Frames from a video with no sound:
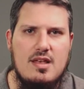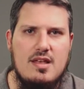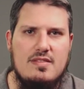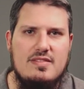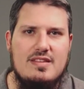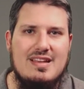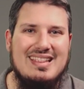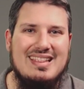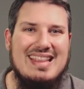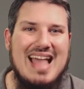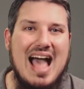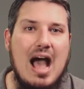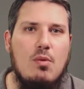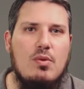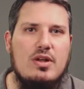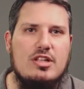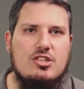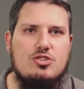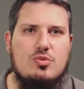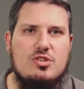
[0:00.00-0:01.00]
The
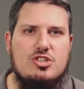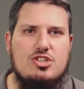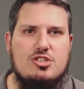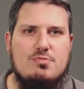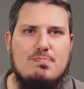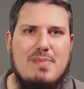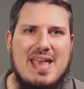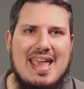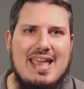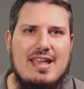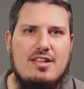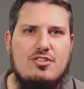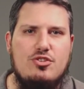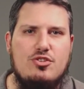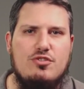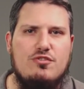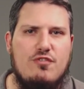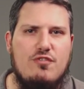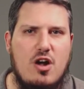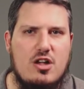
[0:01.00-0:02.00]
allowance which is paid
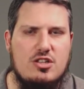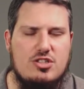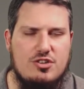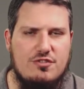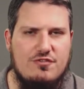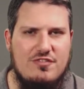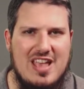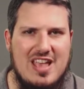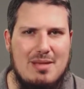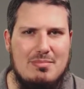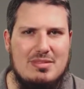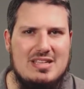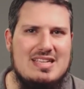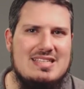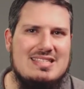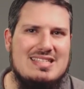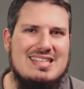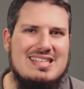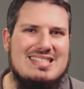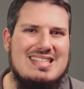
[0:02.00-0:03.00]
to foster
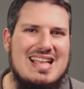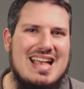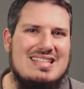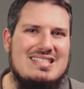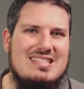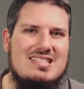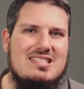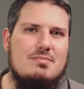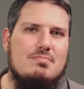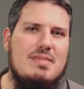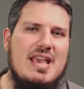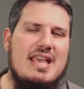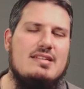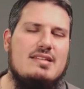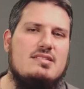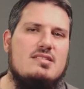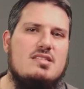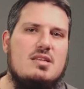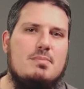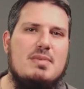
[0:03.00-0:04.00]
families is
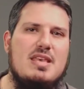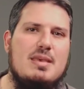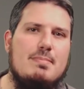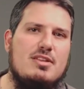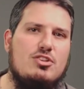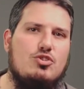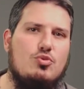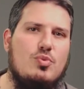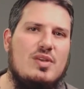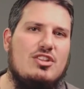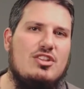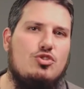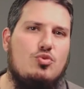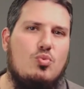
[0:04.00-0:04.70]
estimated to be between